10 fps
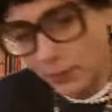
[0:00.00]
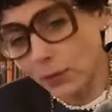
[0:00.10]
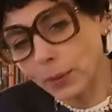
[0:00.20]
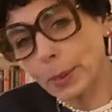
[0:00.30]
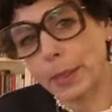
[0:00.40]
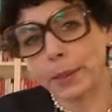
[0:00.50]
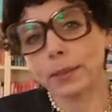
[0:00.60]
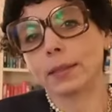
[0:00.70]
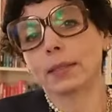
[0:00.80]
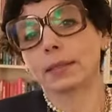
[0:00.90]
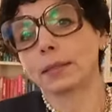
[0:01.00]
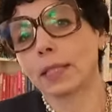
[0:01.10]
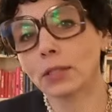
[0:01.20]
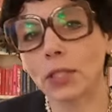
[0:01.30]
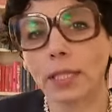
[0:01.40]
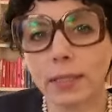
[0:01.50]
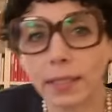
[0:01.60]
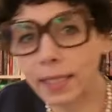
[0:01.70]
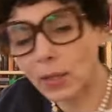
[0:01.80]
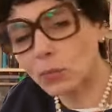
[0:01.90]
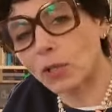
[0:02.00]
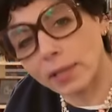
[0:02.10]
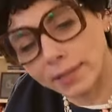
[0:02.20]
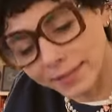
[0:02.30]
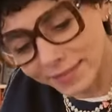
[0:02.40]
Okay, let's not shake the camera.